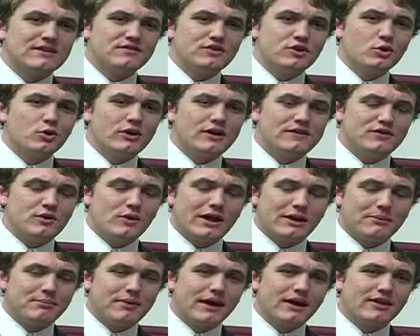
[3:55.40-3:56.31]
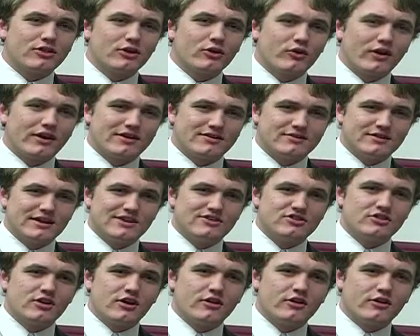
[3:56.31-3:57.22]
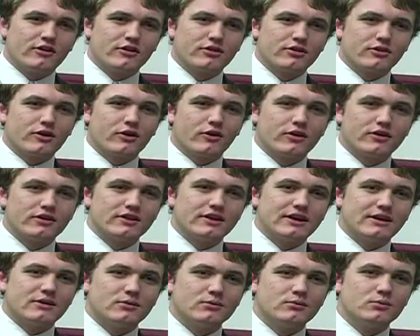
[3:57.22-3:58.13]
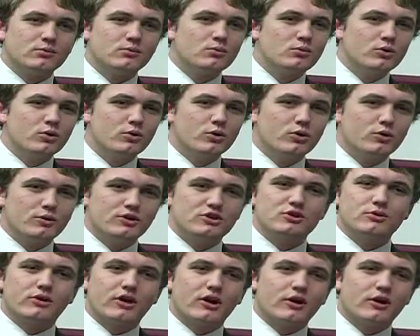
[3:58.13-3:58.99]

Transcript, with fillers: If you if you had to pick the greatest nation on earth currently, who, who would you